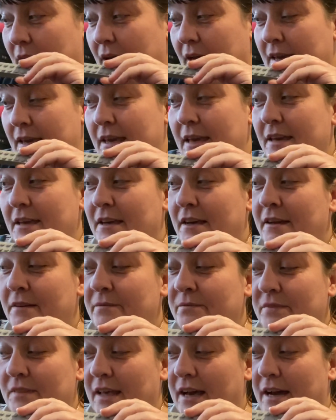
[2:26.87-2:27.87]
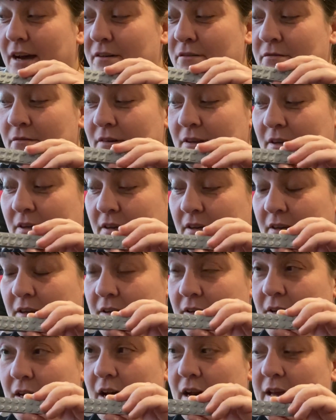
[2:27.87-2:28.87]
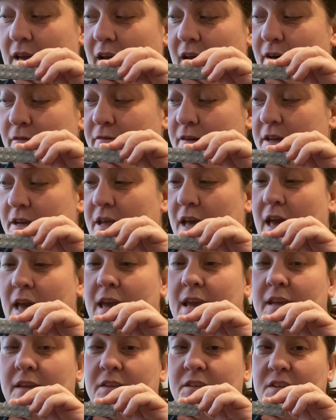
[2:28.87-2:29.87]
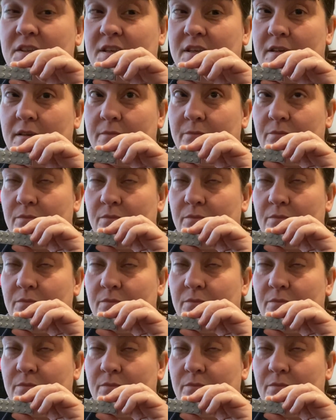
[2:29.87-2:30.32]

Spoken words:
Here now, I have an 8.